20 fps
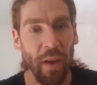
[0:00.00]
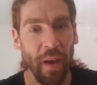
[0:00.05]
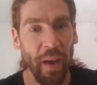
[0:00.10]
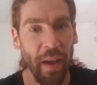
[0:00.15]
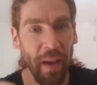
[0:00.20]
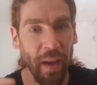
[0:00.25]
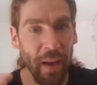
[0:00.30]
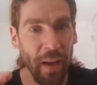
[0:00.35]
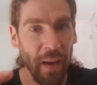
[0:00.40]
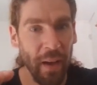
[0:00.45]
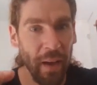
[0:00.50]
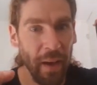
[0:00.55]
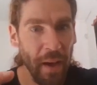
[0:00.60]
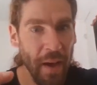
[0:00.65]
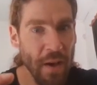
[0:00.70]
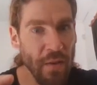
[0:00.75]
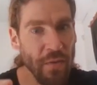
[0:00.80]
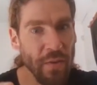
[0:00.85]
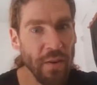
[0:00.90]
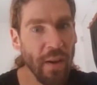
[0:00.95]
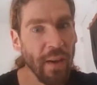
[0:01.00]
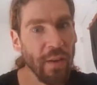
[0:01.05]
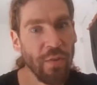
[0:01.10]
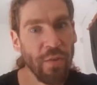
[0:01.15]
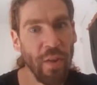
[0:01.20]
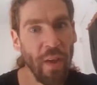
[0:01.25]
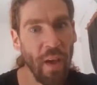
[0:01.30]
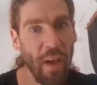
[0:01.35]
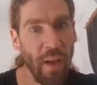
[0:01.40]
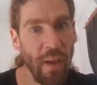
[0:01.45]
Have a nice
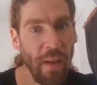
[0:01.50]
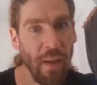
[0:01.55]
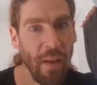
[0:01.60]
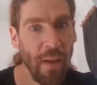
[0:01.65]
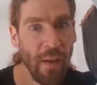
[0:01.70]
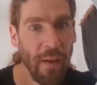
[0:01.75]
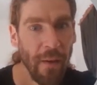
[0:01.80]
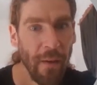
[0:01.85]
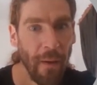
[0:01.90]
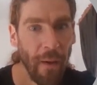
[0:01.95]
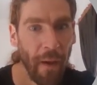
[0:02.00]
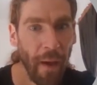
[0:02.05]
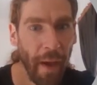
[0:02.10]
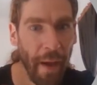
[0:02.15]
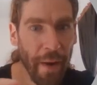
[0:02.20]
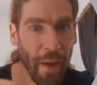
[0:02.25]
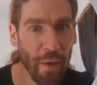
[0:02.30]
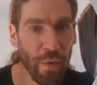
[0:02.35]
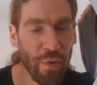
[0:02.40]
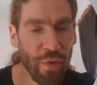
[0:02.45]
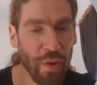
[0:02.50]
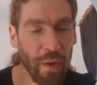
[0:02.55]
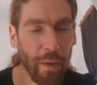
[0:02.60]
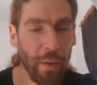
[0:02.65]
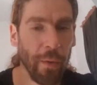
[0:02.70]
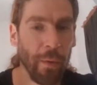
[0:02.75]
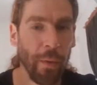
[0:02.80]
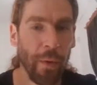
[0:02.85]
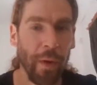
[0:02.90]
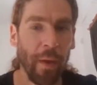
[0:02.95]
day, and I'll see
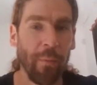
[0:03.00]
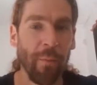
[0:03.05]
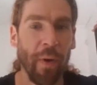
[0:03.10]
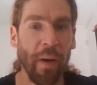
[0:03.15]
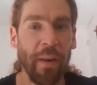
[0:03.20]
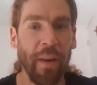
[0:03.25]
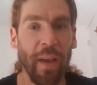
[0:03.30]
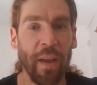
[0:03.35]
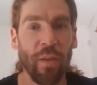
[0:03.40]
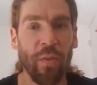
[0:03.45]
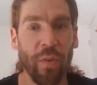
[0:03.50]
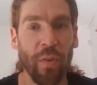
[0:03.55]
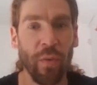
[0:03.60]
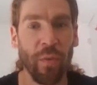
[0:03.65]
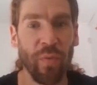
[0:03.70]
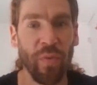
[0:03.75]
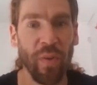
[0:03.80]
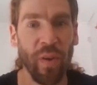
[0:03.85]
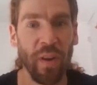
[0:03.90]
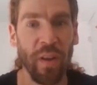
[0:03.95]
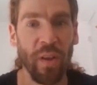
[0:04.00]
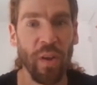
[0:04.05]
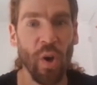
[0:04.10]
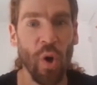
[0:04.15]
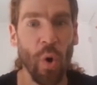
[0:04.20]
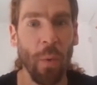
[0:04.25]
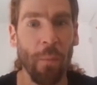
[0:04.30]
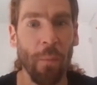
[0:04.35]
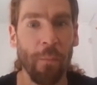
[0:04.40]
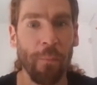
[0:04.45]
you in my next
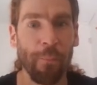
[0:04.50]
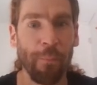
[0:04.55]
video.